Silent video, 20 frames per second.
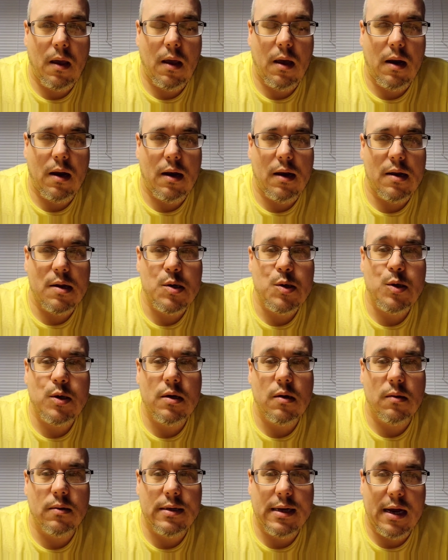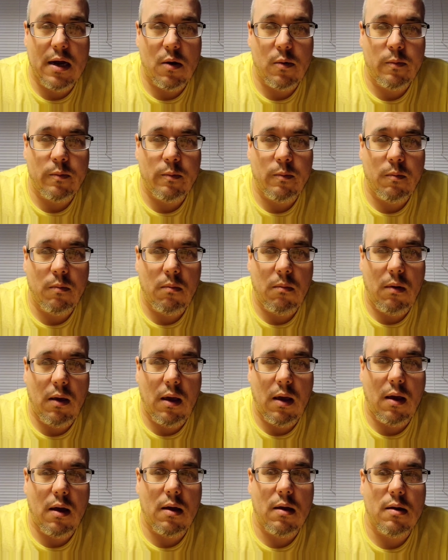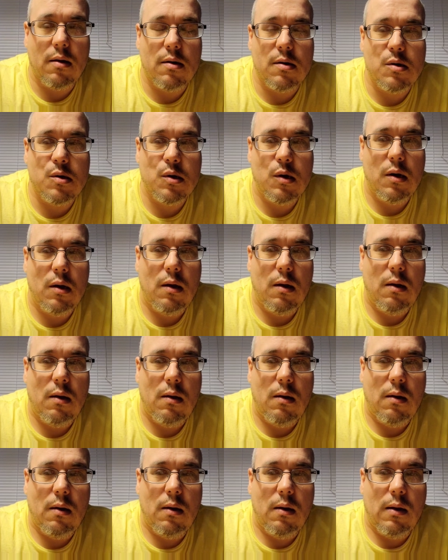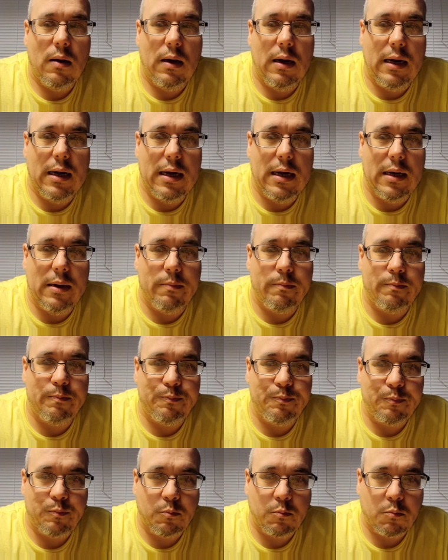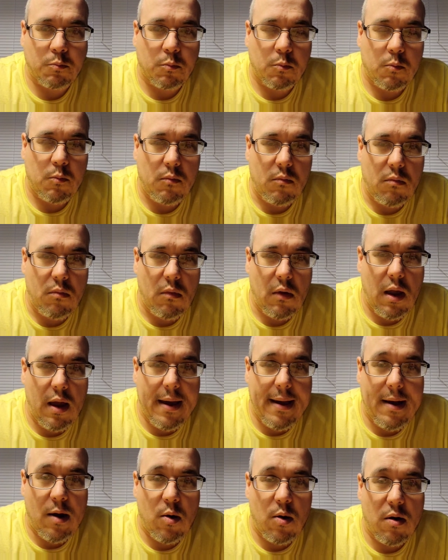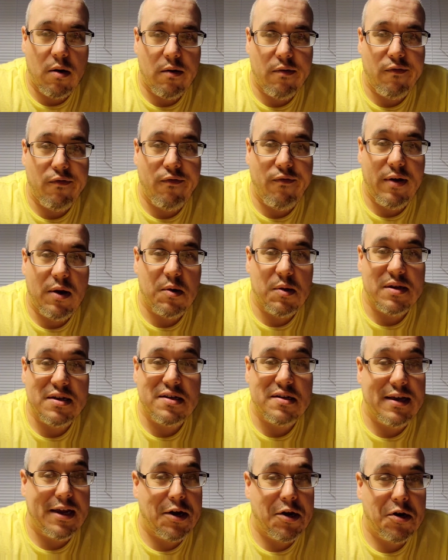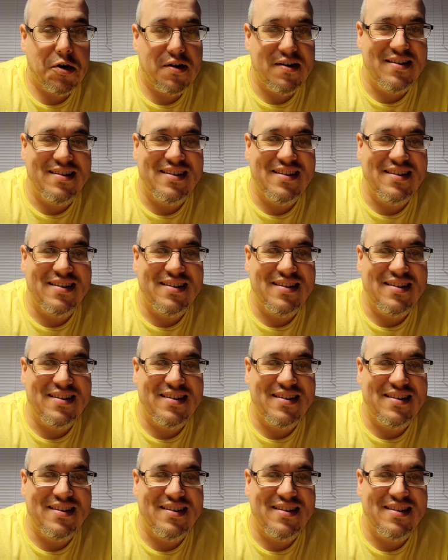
and it is still down, and um, our fearless leader